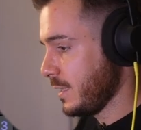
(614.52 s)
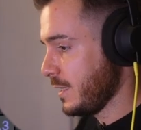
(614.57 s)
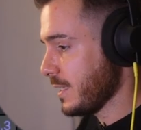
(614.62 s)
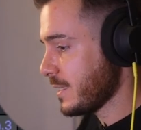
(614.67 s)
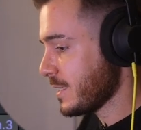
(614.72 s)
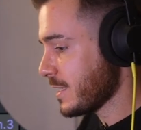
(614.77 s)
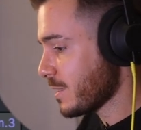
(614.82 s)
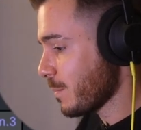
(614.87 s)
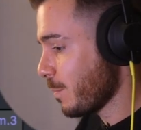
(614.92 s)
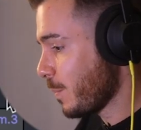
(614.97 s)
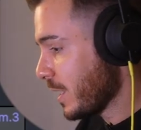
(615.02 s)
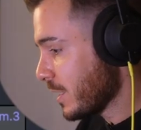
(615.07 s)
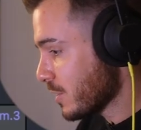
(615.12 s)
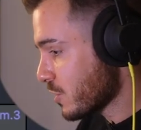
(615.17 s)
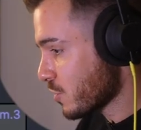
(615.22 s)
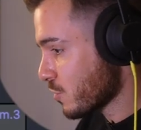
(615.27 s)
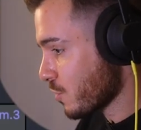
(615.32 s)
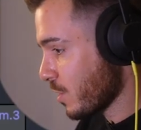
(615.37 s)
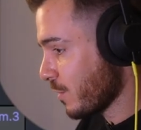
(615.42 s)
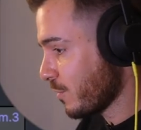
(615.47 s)
This is the
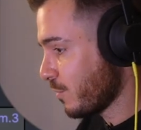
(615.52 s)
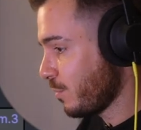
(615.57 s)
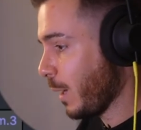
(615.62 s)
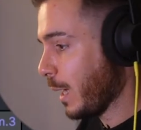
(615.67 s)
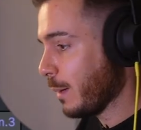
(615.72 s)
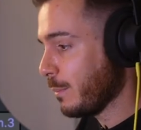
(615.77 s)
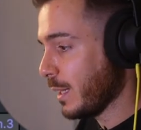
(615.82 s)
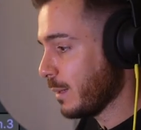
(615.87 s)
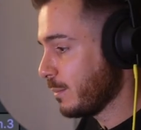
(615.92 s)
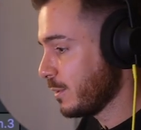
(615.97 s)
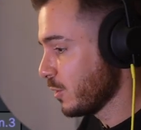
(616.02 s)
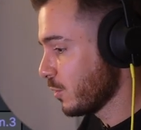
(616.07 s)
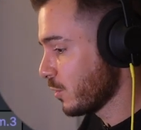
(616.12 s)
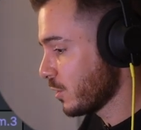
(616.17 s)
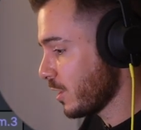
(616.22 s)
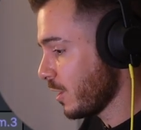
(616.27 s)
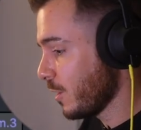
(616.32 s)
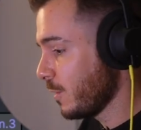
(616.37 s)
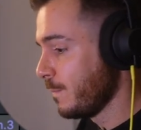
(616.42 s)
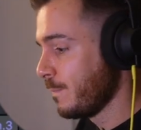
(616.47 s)
pitch drift by Baby
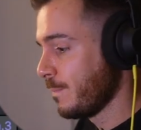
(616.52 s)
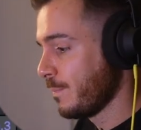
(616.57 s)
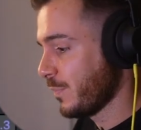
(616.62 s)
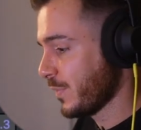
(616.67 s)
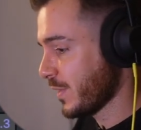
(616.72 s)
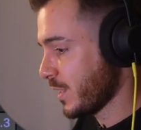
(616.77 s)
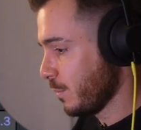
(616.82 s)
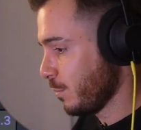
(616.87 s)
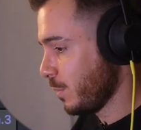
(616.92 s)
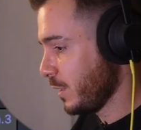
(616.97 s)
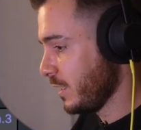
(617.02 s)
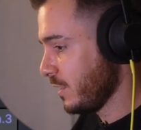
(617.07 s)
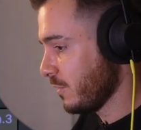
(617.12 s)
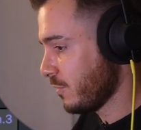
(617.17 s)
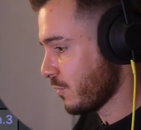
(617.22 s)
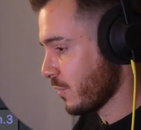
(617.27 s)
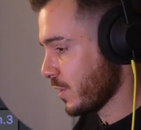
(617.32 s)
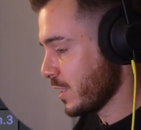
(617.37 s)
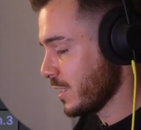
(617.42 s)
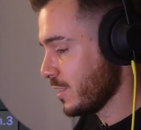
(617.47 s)
Audio, completely
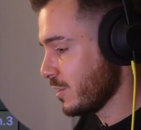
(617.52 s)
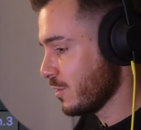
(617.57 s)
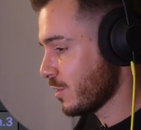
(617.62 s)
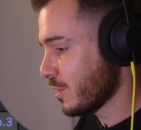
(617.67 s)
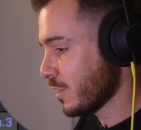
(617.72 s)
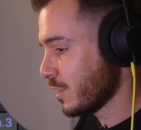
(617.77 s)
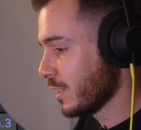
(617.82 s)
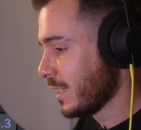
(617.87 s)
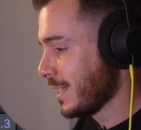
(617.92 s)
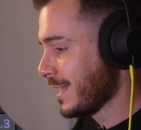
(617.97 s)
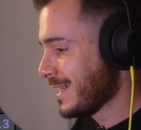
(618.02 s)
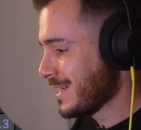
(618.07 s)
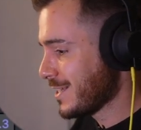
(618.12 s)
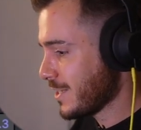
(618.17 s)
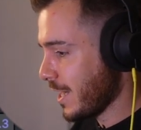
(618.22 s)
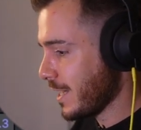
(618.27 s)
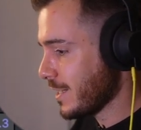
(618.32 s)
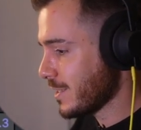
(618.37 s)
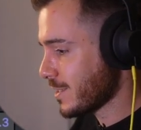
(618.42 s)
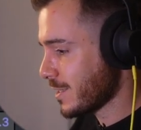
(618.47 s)
free. You can
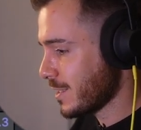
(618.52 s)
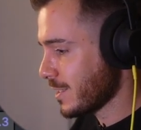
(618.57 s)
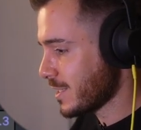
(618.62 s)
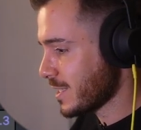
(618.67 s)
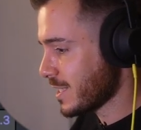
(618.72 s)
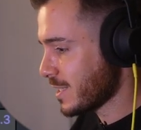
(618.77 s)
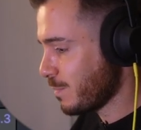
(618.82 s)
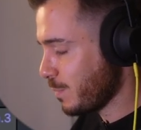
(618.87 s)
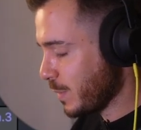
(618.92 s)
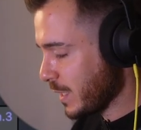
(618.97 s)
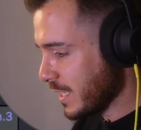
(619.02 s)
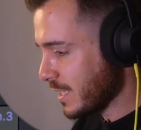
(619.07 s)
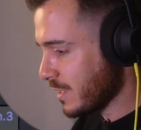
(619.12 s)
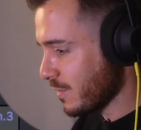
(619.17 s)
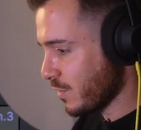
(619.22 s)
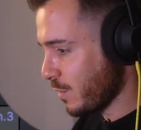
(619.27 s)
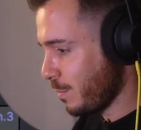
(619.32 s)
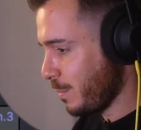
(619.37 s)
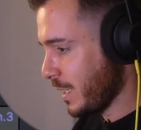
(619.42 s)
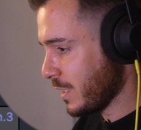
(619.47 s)
change the speed
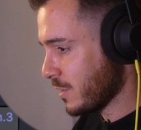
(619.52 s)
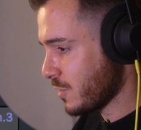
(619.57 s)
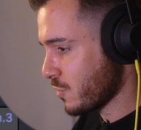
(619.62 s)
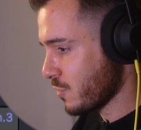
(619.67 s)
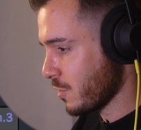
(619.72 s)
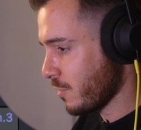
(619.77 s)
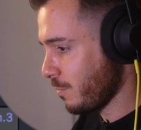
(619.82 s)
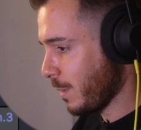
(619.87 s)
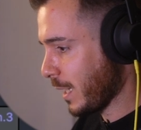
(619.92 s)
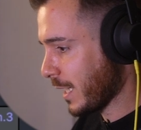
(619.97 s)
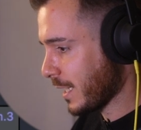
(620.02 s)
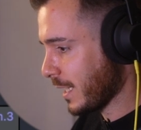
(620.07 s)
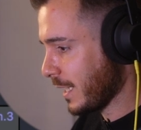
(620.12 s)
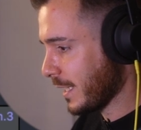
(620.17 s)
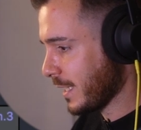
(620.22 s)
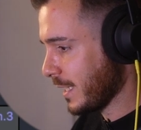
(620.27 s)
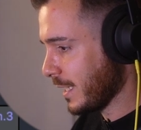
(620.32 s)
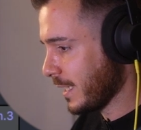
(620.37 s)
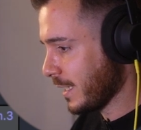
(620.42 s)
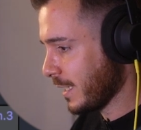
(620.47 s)
of the pitch drift by
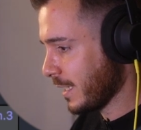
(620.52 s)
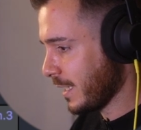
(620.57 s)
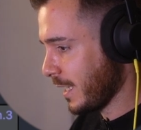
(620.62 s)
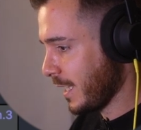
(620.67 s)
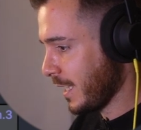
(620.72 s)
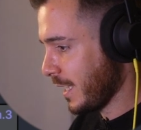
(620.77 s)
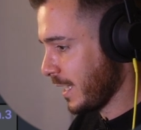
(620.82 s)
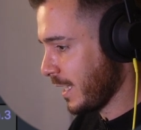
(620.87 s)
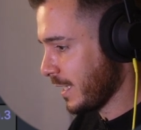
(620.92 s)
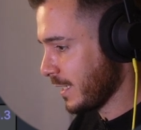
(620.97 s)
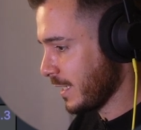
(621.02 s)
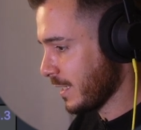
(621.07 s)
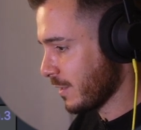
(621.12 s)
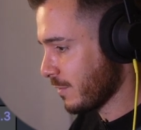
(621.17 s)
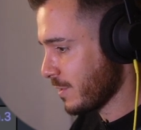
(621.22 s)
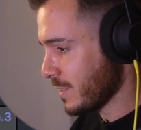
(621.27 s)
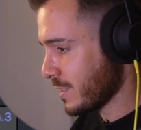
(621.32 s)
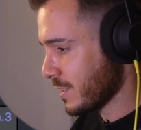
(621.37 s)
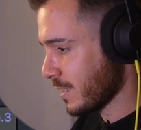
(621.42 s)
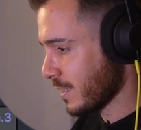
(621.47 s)
clicking and
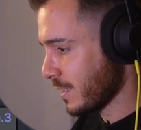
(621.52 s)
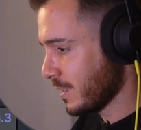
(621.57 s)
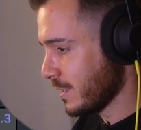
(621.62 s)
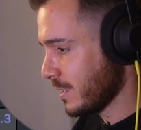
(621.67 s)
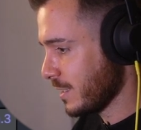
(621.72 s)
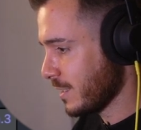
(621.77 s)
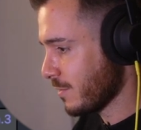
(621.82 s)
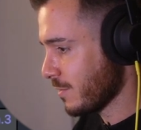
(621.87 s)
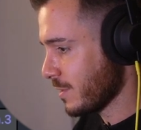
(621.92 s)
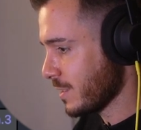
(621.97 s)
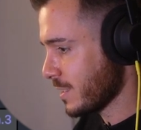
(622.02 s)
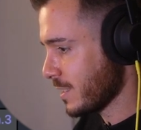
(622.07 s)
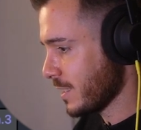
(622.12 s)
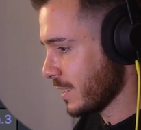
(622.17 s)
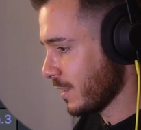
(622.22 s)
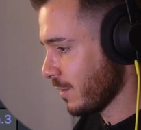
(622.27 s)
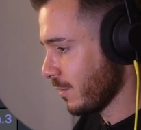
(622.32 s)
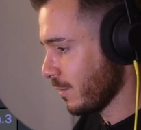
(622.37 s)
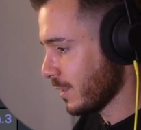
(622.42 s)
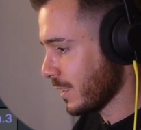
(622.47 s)
increasing and
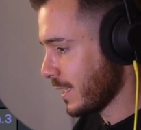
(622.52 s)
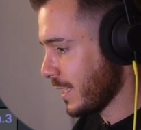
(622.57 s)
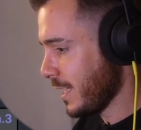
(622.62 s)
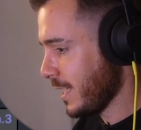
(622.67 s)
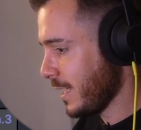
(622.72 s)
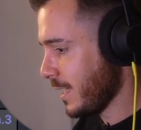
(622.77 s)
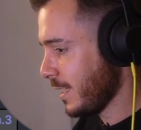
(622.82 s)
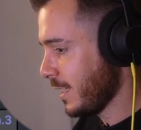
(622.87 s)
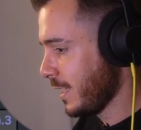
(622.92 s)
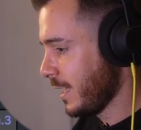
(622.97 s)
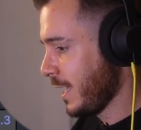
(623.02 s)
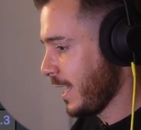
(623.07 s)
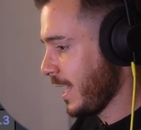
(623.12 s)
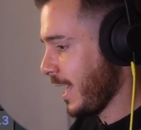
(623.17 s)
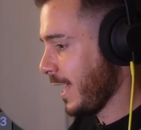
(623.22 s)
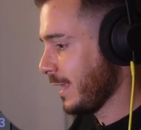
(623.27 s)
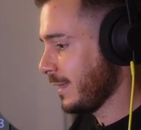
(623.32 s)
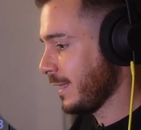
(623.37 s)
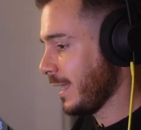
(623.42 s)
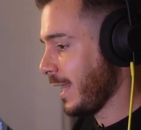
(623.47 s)
decreasing on here,
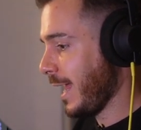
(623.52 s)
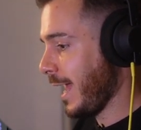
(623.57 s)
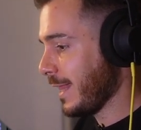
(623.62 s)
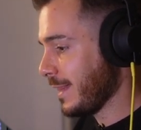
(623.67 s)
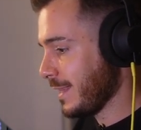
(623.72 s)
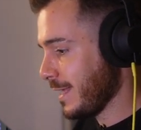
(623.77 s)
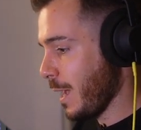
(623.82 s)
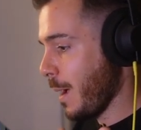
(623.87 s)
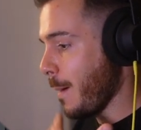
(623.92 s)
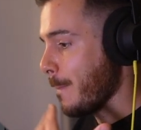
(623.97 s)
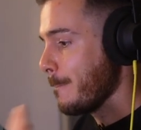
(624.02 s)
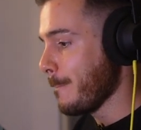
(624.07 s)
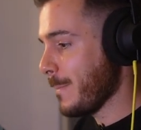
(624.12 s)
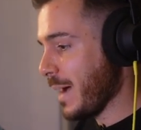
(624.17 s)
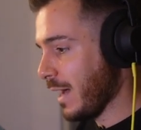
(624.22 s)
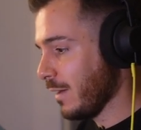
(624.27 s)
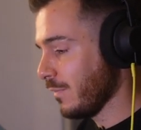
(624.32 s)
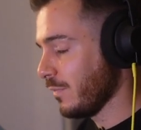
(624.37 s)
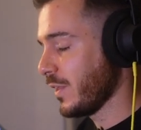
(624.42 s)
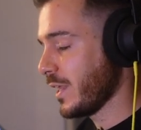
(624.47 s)
and then the
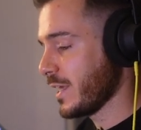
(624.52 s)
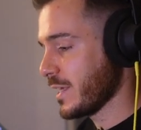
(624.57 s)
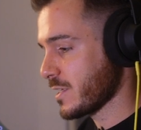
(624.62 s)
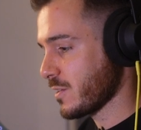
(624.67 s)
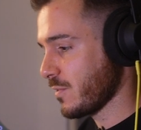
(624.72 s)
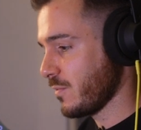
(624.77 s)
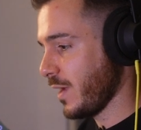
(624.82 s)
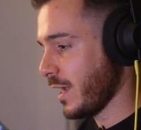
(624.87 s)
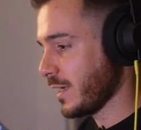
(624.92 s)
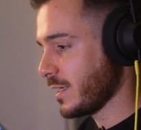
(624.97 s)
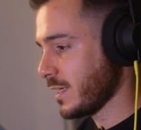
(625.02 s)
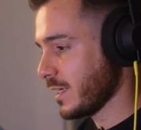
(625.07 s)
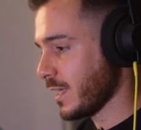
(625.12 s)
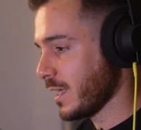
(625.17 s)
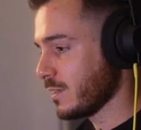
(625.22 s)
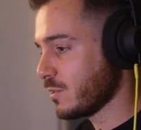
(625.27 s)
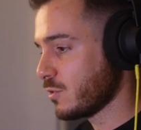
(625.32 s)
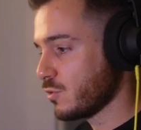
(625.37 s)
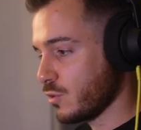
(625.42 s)
amount that it's affecting it.